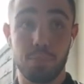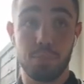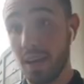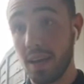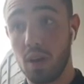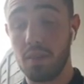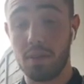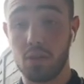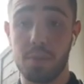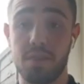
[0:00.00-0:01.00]
yeah, so I've
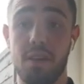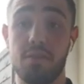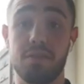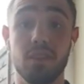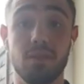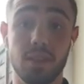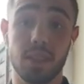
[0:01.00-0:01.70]
got a bit of everything.